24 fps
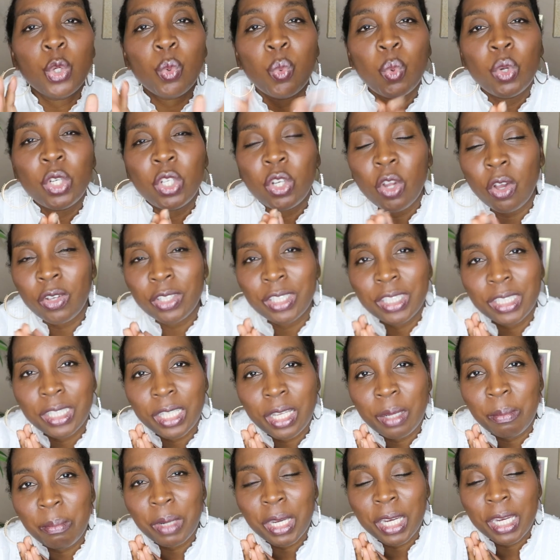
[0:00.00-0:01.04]
you will not
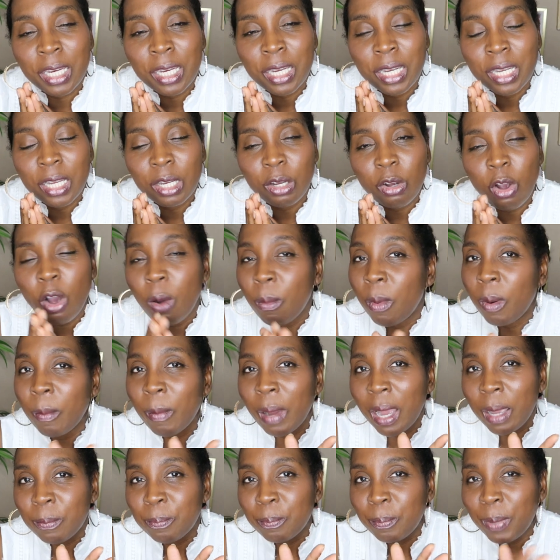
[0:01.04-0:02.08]
see me come on
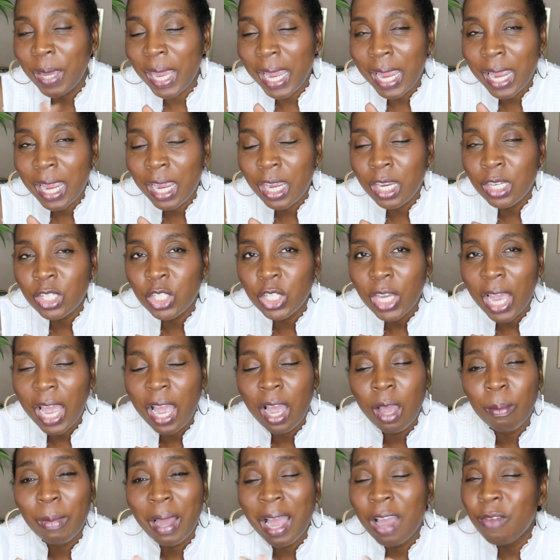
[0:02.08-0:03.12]
my page.
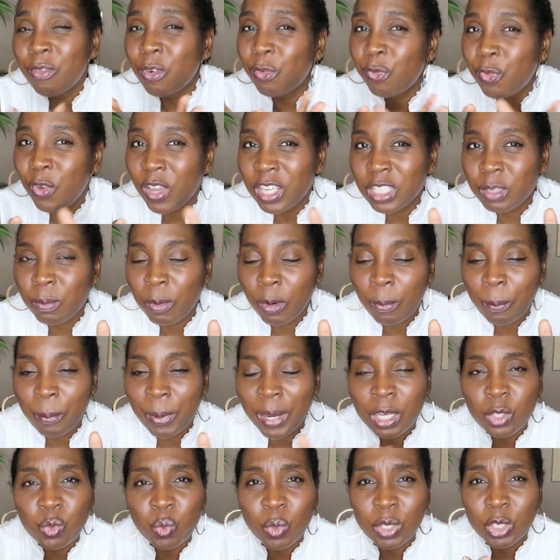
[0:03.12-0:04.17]
Um, I have a Facebook
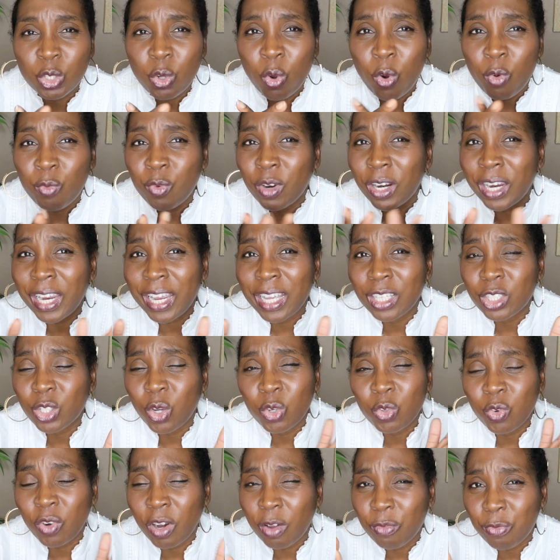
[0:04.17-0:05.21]
page with over
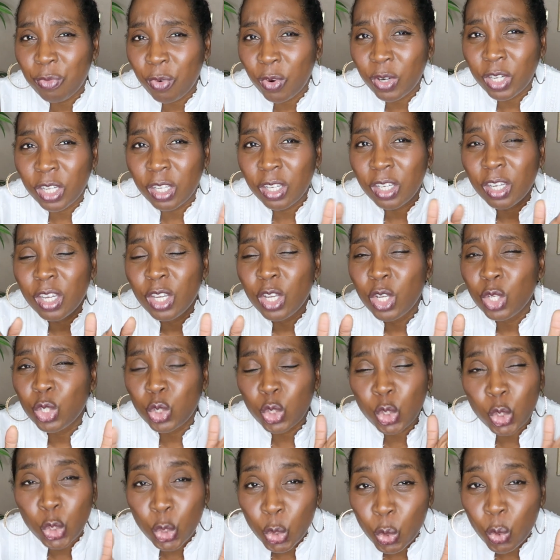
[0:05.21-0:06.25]
840
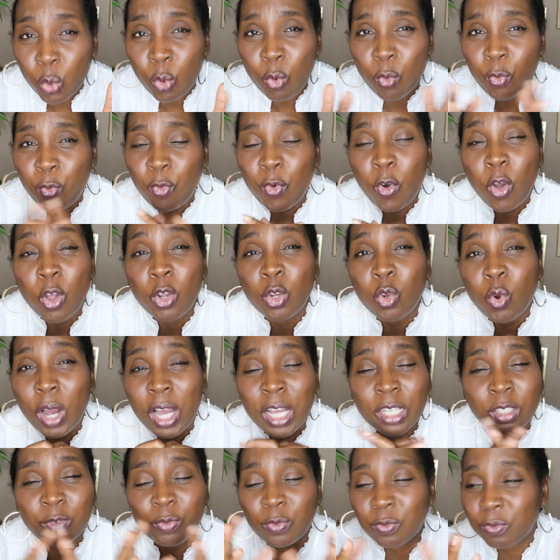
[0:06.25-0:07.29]
two
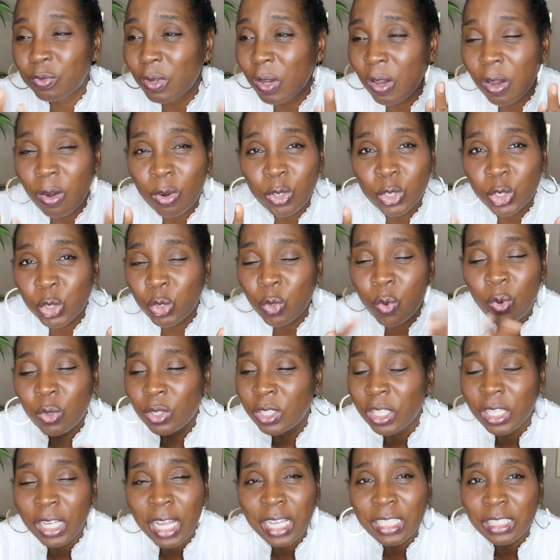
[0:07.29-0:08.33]
followers or so
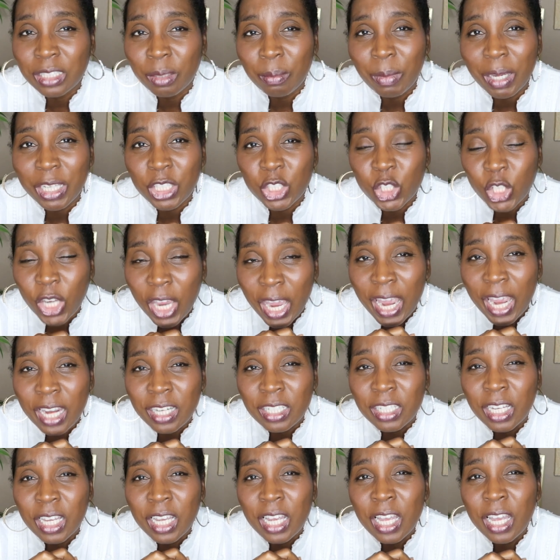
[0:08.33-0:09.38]
the last time I
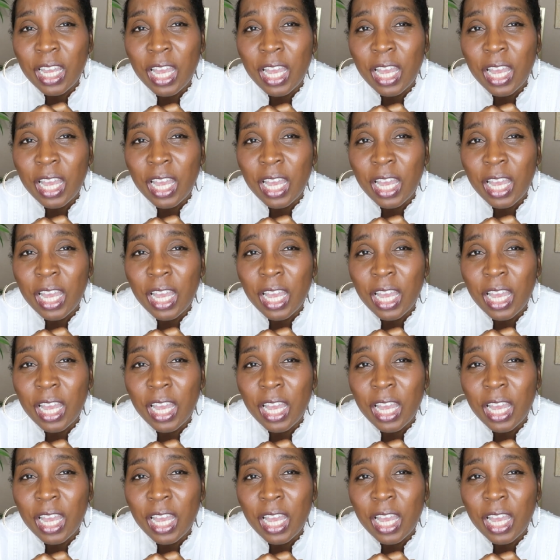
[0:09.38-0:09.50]
checked